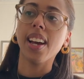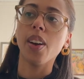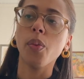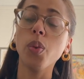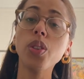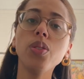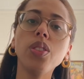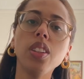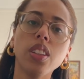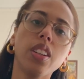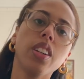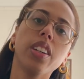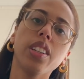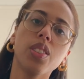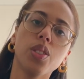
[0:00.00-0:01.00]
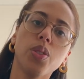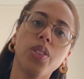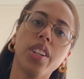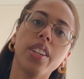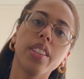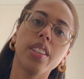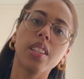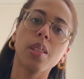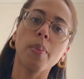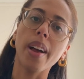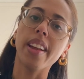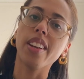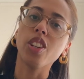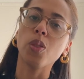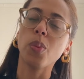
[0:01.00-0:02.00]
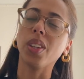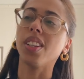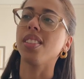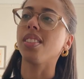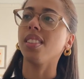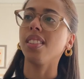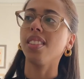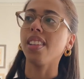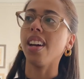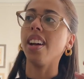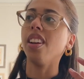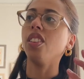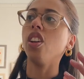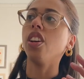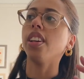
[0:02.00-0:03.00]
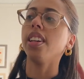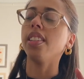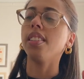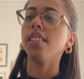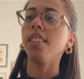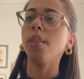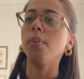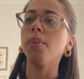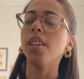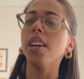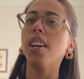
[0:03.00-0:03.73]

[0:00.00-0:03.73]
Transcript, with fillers: was really curious to read it in spanish because the dialogue it seemed